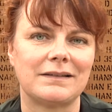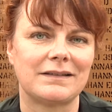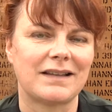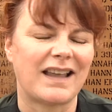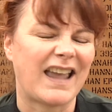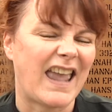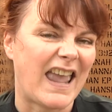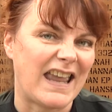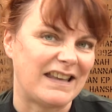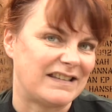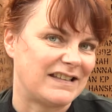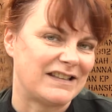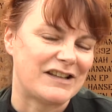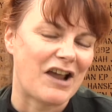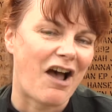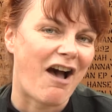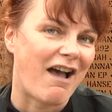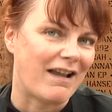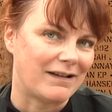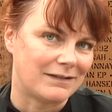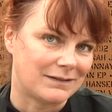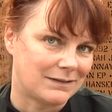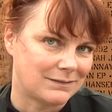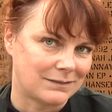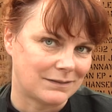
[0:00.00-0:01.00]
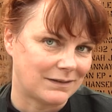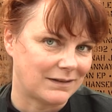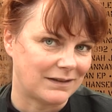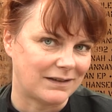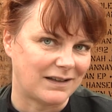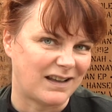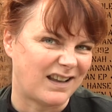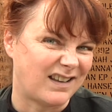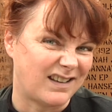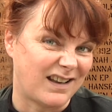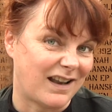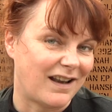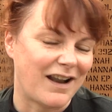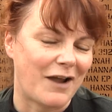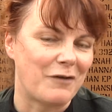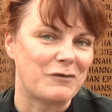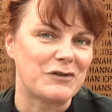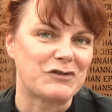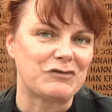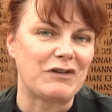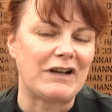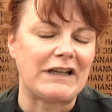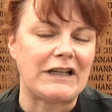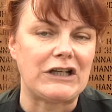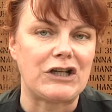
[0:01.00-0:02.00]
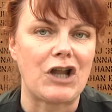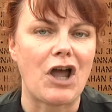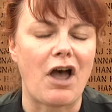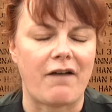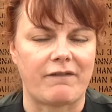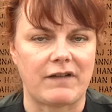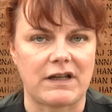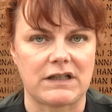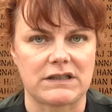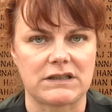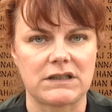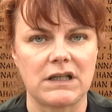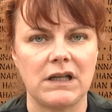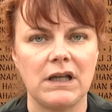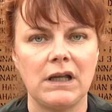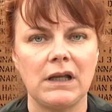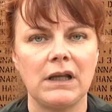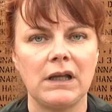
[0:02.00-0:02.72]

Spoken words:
I hated heights, and I was really nervous.